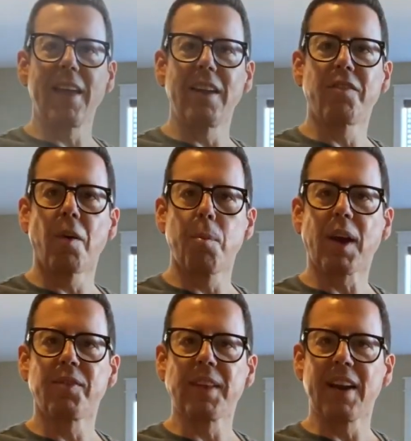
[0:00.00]
eat for
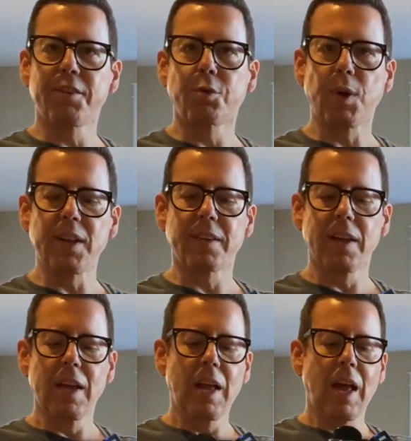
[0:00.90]
breakfast that is sweet.
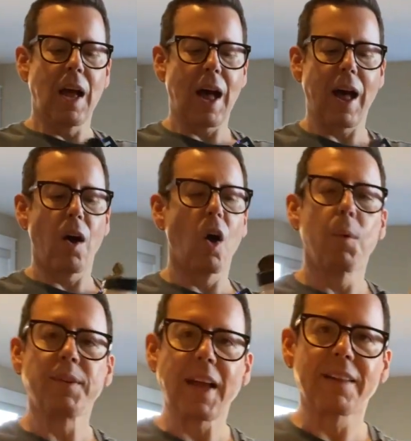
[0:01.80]
I
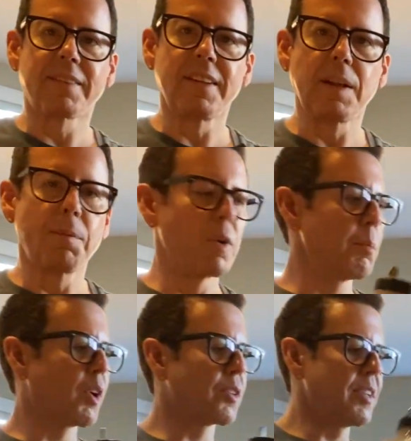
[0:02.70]
always add cinnamon
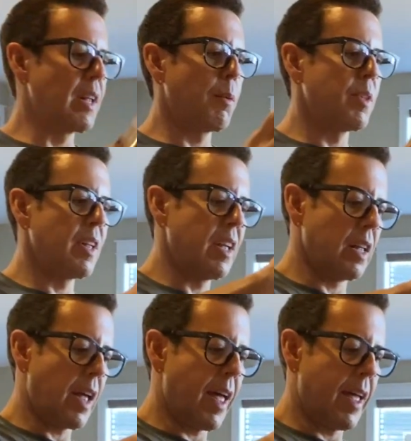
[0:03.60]
because cinnamon
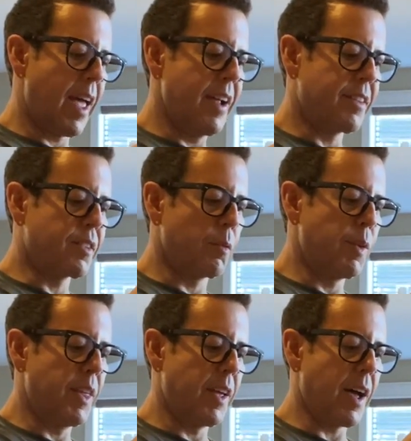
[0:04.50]
aids
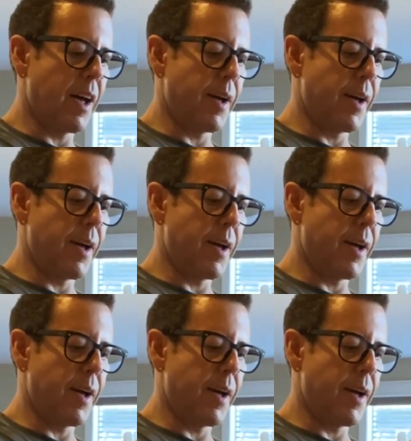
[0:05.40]
with the